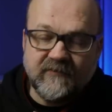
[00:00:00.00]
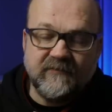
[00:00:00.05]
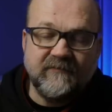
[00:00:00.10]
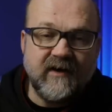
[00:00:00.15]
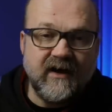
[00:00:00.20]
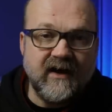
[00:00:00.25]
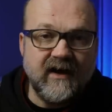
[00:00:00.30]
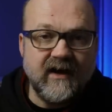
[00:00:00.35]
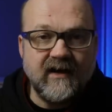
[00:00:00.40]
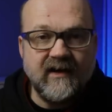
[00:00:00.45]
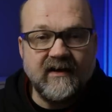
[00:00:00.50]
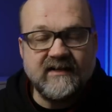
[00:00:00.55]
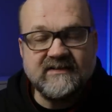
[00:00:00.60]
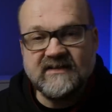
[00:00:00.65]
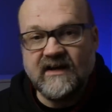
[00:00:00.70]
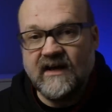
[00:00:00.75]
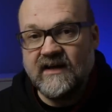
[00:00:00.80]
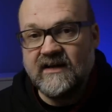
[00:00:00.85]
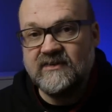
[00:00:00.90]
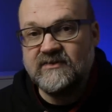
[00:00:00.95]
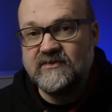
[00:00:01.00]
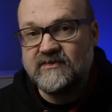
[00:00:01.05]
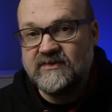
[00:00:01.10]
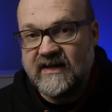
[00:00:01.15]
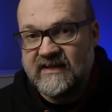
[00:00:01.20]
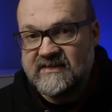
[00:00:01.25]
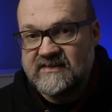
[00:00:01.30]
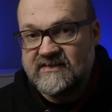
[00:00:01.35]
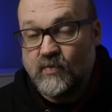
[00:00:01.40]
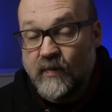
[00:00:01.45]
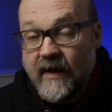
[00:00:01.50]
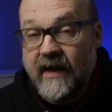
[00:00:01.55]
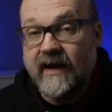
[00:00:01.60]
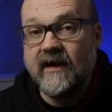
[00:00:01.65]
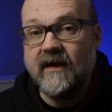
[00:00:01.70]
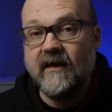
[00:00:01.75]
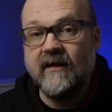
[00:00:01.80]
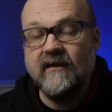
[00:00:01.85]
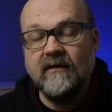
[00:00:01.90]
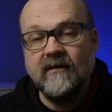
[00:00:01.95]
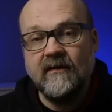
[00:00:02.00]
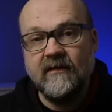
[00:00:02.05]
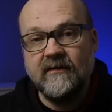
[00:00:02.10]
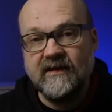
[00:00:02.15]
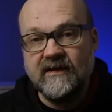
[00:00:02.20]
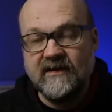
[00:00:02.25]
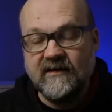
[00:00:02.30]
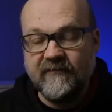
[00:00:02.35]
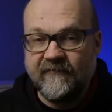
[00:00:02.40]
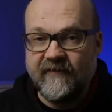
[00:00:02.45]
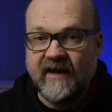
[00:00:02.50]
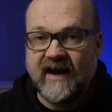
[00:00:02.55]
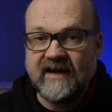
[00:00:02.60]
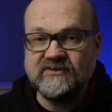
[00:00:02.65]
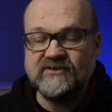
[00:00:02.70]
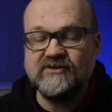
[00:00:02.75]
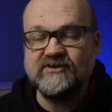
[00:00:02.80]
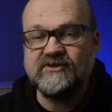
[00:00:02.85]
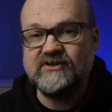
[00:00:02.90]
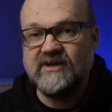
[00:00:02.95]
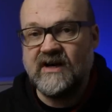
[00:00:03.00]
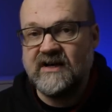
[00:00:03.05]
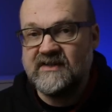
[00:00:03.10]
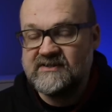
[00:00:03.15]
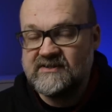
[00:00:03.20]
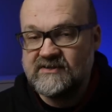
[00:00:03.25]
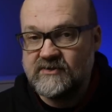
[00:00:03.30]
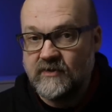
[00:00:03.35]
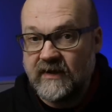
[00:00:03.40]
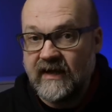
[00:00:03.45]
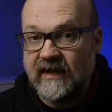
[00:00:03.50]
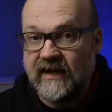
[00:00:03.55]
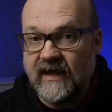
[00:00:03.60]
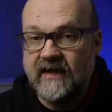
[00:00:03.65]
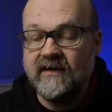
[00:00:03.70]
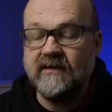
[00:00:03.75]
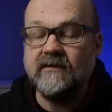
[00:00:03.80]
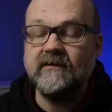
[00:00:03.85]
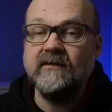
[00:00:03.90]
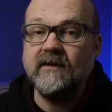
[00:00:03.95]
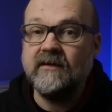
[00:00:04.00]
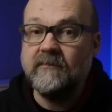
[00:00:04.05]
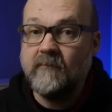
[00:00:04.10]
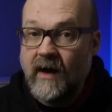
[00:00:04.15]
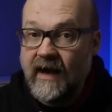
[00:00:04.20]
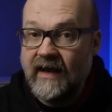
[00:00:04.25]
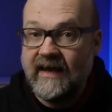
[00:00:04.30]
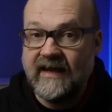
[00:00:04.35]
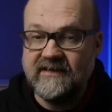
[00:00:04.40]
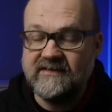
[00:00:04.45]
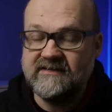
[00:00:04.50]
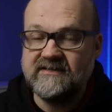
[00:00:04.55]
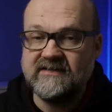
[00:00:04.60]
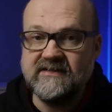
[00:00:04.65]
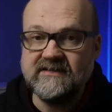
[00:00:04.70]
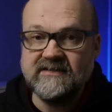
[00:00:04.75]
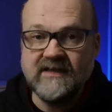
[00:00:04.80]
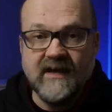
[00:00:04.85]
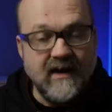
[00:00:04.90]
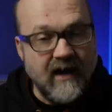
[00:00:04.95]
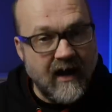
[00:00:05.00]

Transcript: for fun I decided to test when the diffraction starts to kick in in my lenses.